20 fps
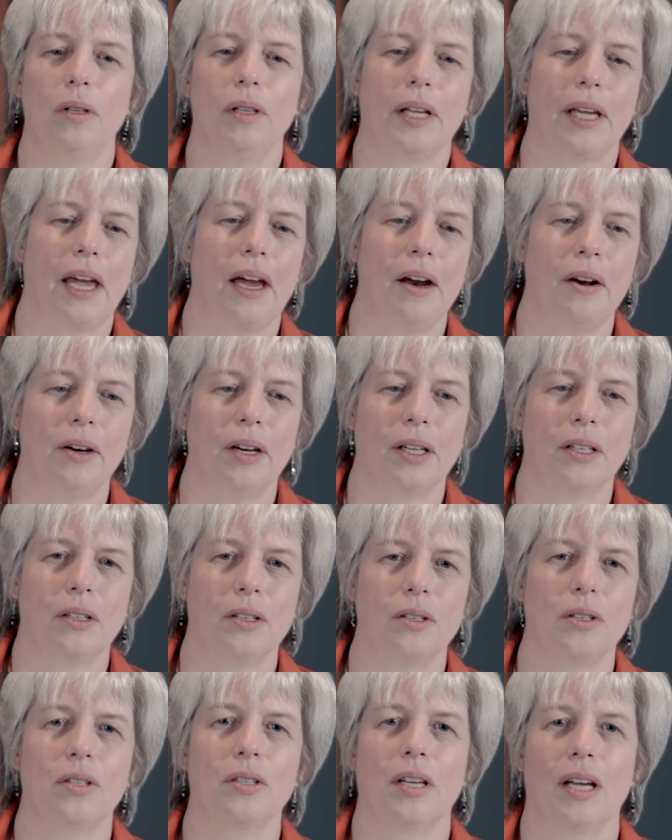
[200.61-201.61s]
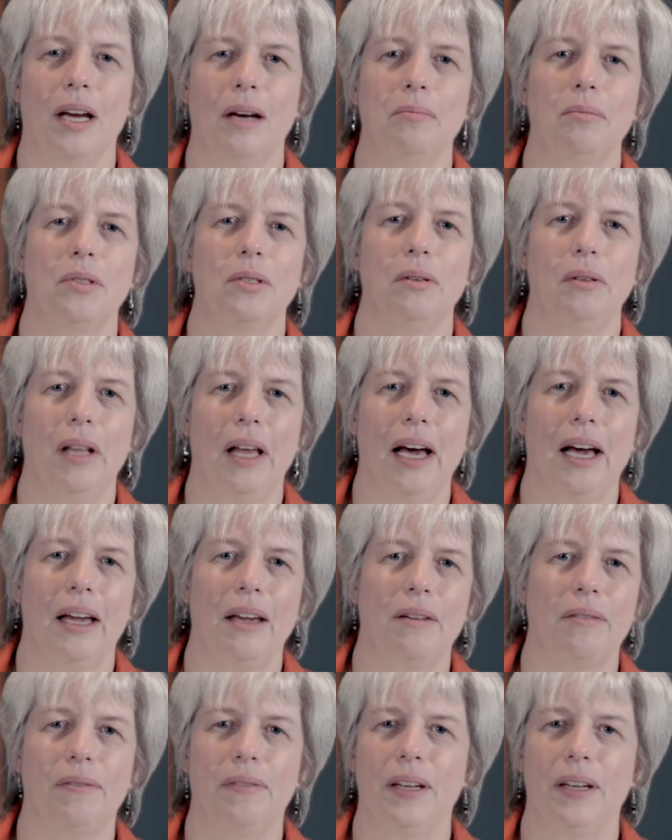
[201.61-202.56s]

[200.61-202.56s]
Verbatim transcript: characters come to life.